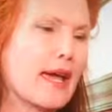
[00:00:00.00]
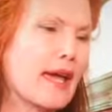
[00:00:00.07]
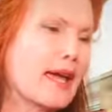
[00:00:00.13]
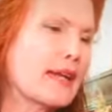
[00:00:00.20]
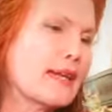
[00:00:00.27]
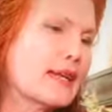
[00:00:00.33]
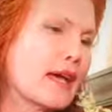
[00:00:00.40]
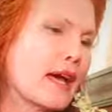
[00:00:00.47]

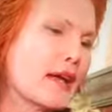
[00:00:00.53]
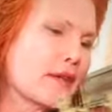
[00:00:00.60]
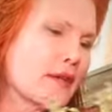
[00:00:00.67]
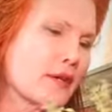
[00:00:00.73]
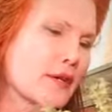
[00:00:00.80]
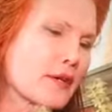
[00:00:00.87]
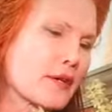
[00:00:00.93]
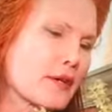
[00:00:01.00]
any
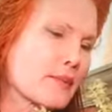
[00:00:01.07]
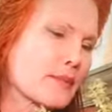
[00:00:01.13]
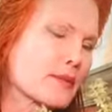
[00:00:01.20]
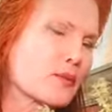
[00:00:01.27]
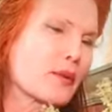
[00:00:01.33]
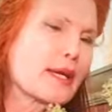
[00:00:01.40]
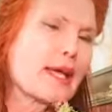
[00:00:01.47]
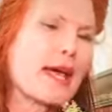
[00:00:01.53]
other herbs
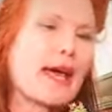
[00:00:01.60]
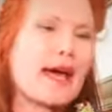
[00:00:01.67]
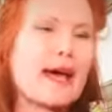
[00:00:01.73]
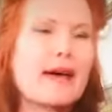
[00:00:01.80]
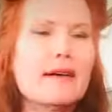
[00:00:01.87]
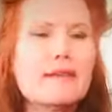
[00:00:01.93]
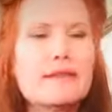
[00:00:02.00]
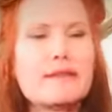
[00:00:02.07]
we
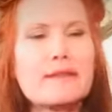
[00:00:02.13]
have